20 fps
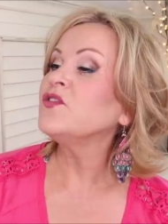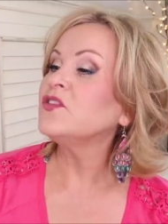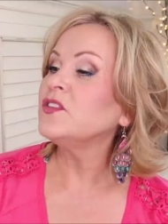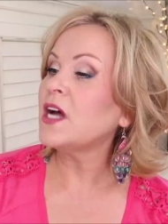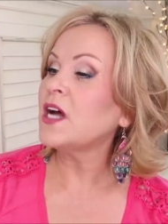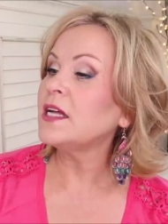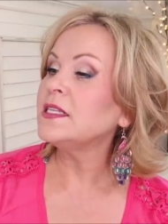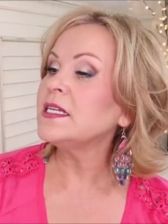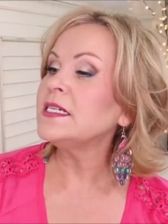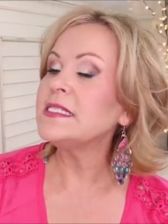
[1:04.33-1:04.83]

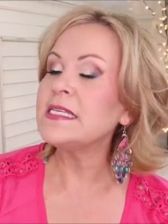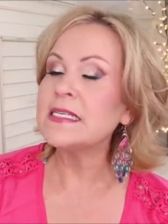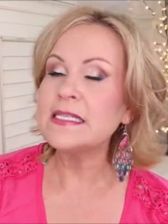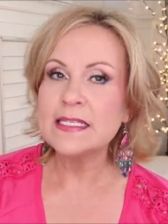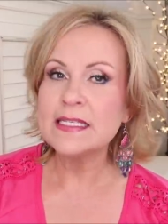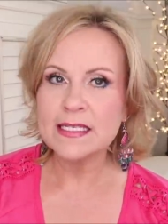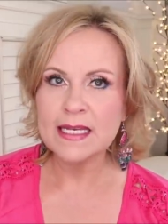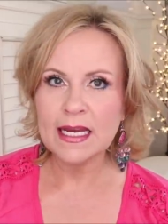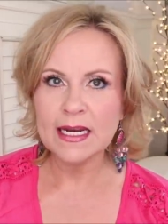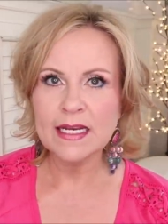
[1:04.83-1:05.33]
Flawless
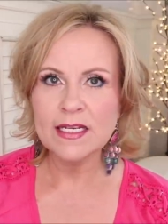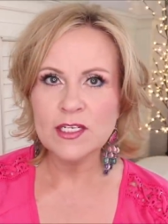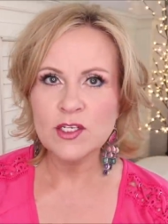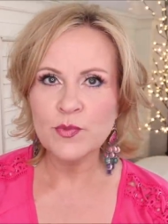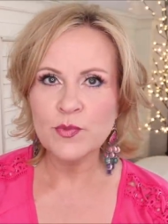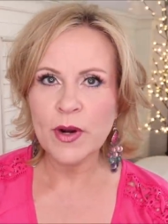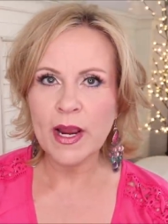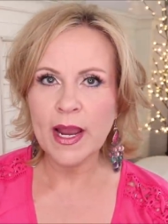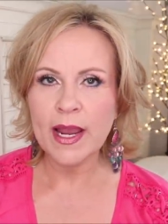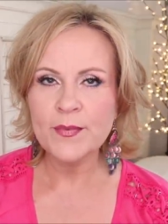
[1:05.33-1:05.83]
Setting
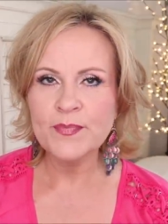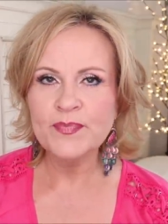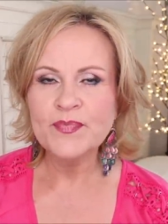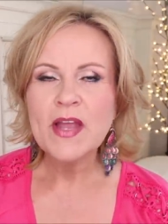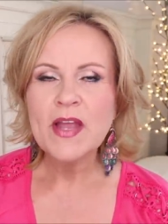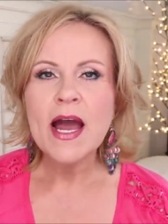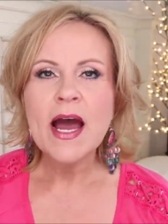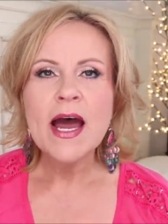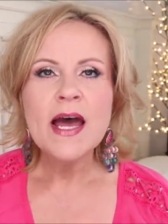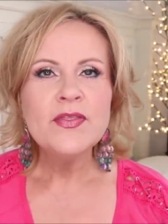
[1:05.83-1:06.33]
Spray.
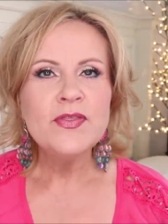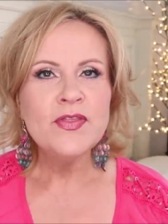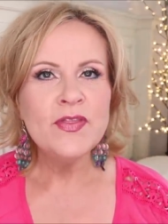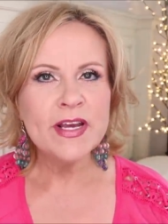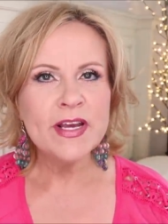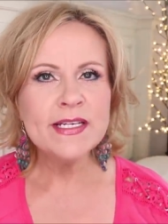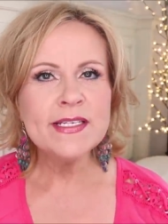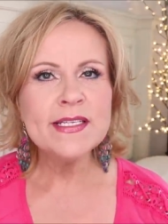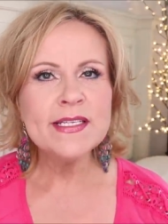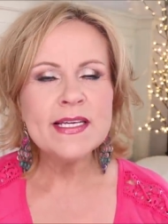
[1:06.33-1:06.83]

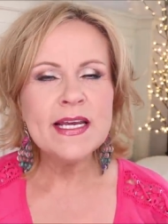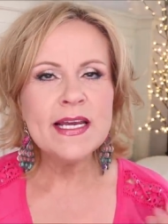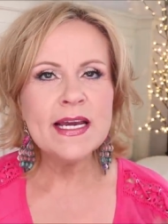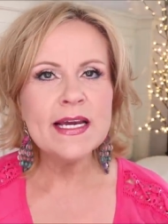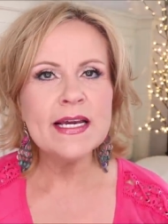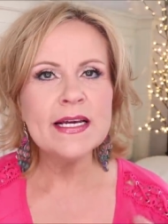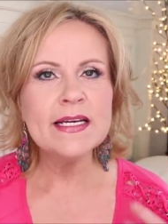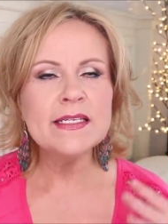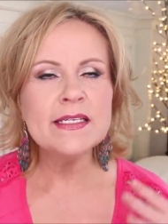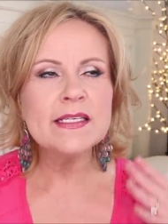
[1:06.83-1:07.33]
This
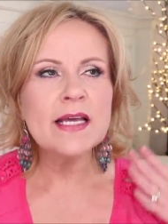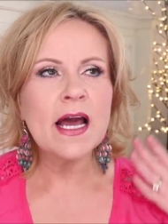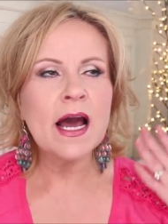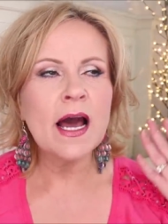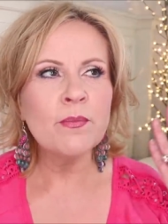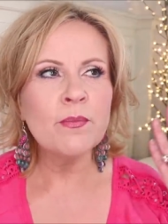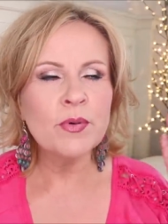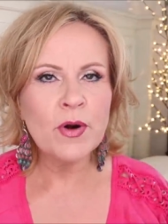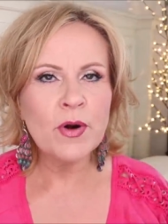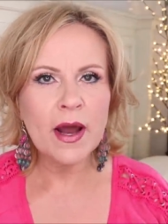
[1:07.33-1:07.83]
is
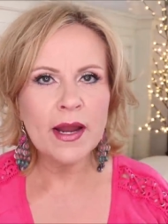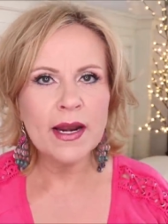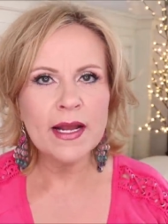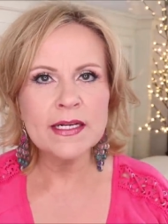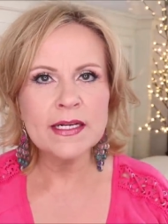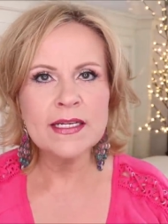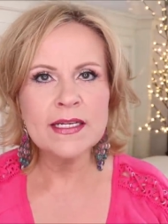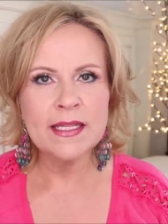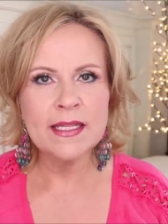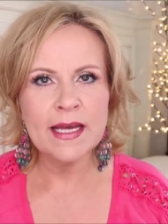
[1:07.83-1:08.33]
a
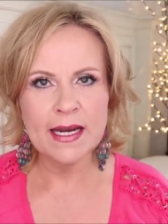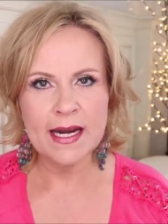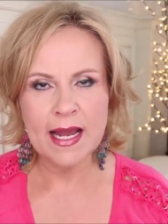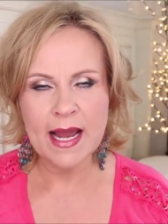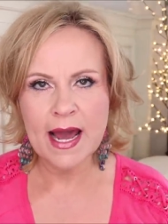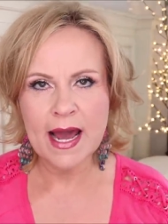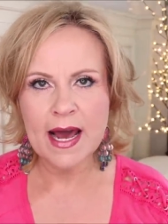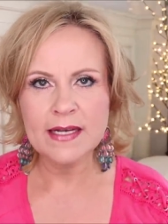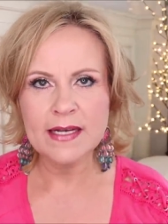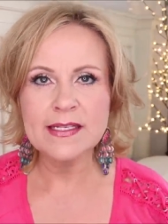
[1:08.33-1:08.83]
product that
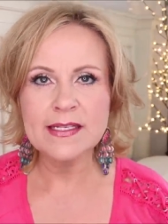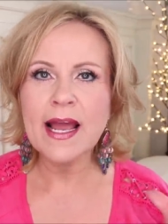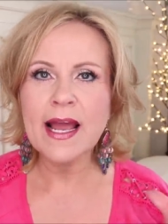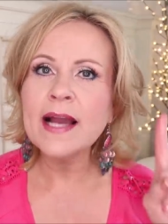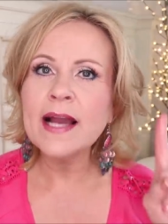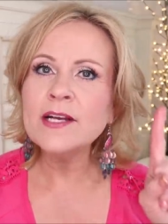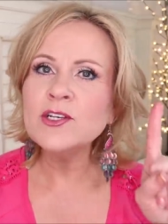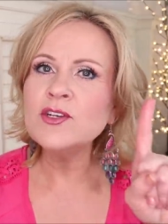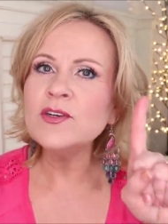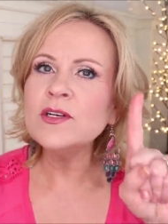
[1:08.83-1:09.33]
has,
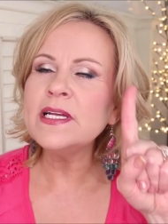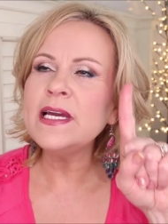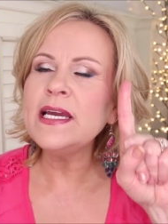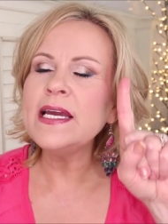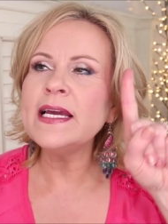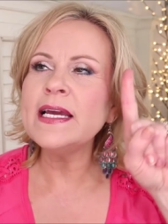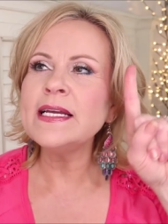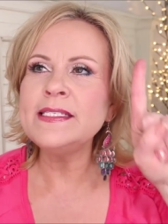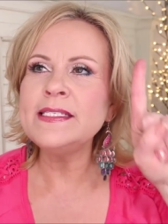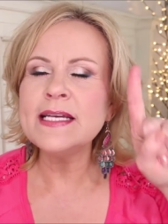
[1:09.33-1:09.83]
actually
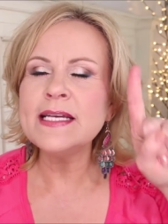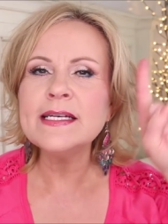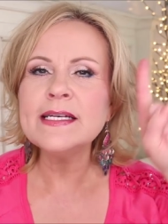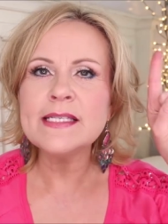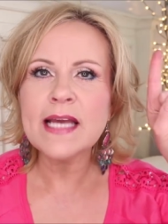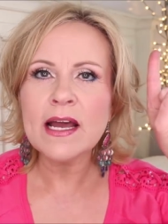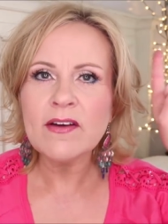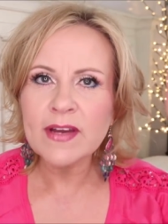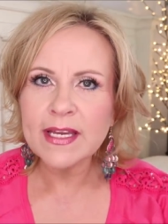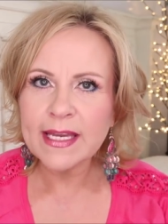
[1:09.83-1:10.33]
it does
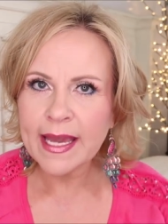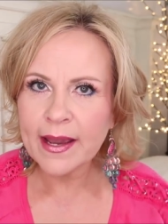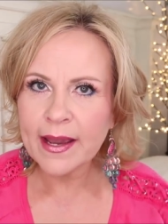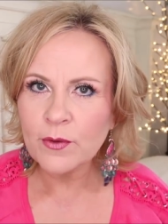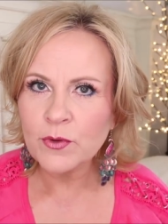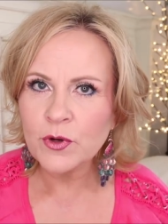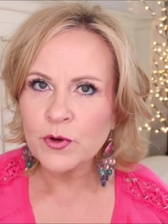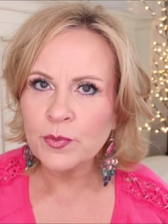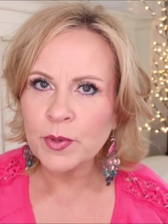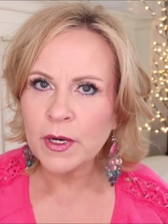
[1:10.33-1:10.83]
have a
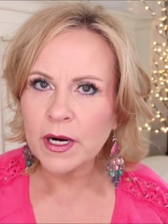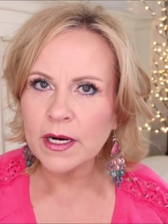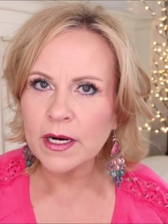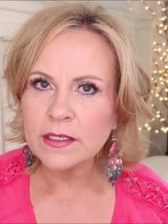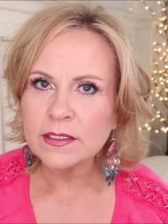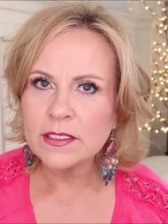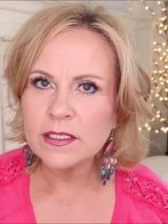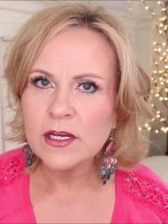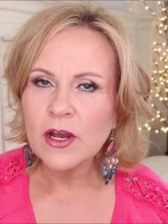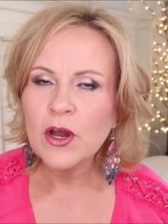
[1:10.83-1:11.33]

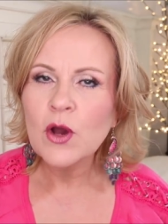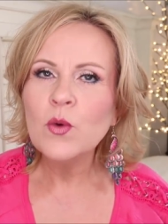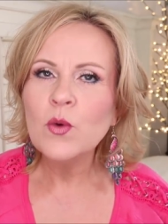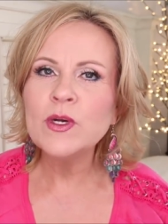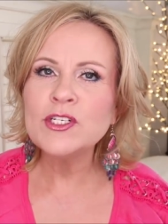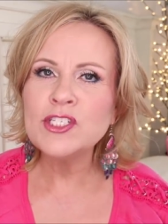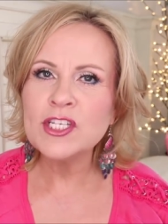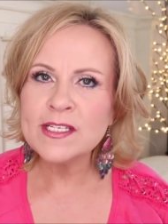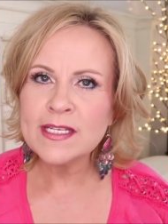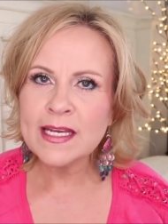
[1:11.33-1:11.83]
counterpart,
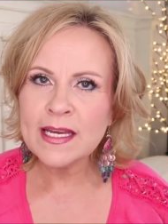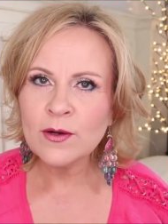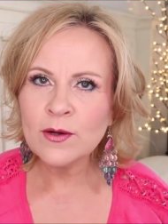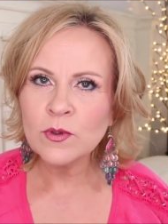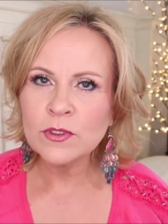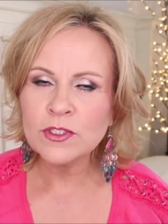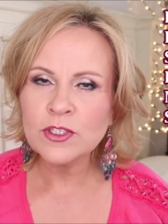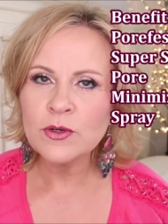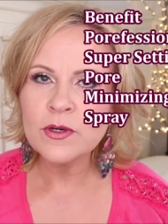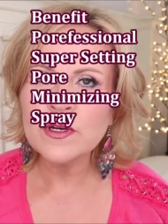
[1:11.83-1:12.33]
which is
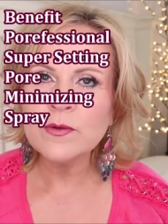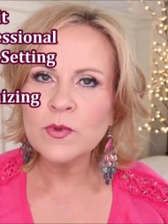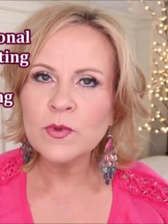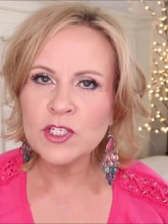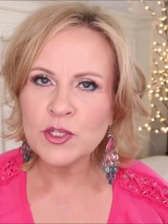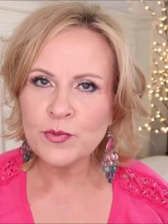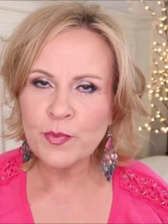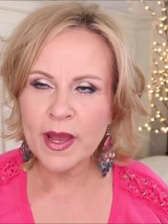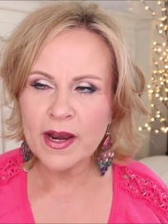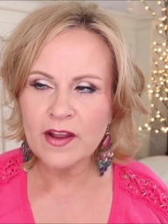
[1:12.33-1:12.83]
equal to it,
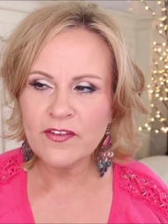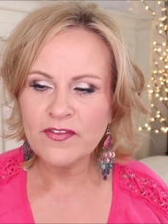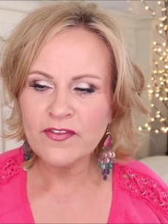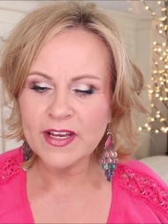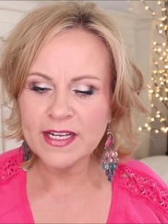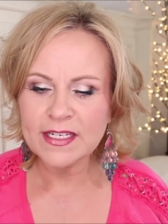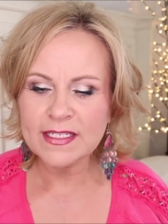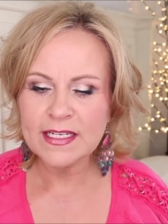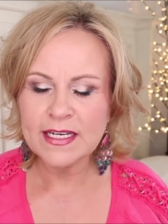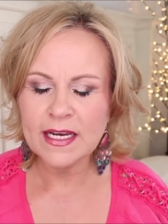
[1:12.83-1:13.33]
which
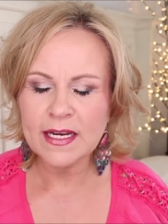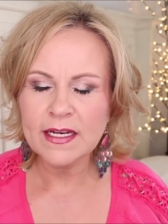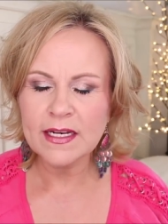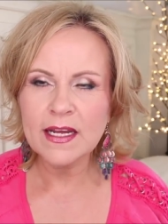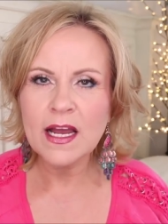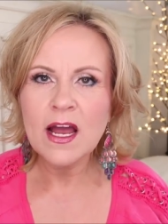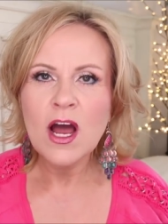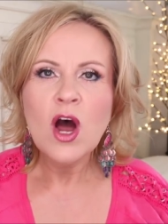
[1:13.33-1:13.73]
Benefit did.